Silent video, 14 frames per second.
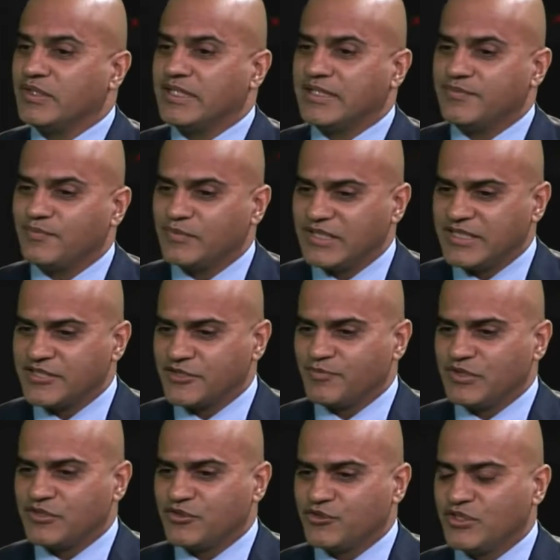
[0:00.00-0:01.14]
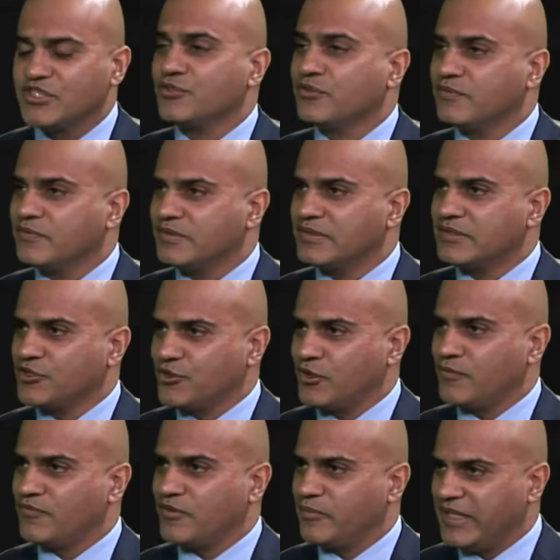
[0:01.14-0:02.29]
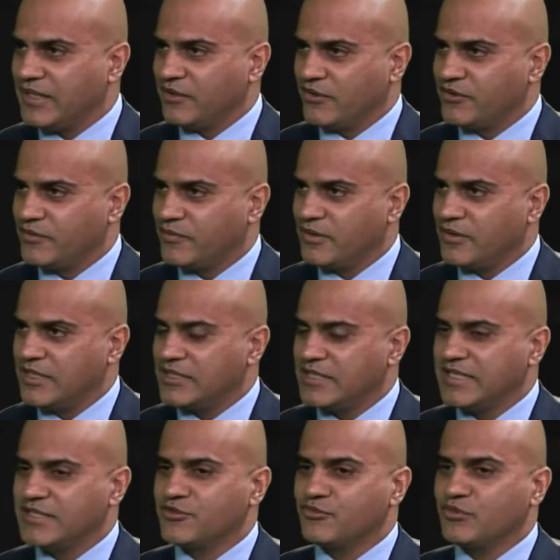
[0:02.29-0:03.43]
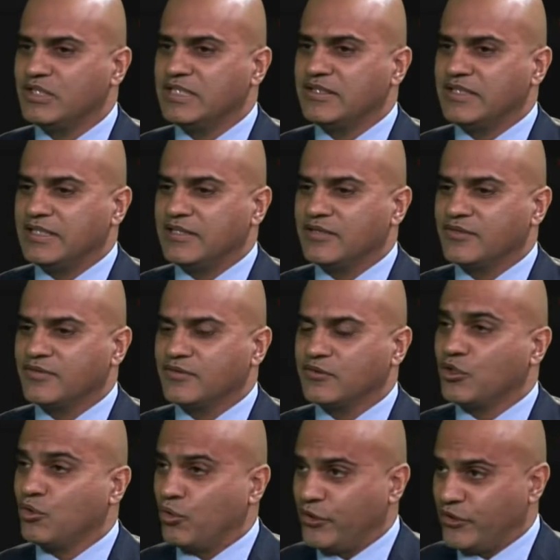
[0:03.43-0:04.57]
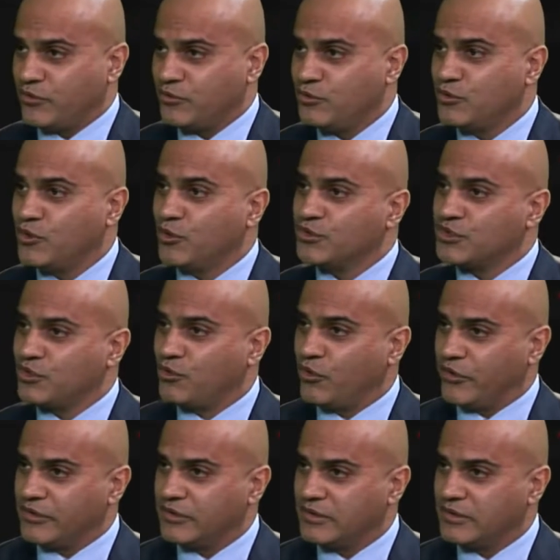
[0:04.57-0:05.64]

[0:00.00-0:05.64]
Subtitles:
is a traditional term from England. It is really the lawyer who goes to court.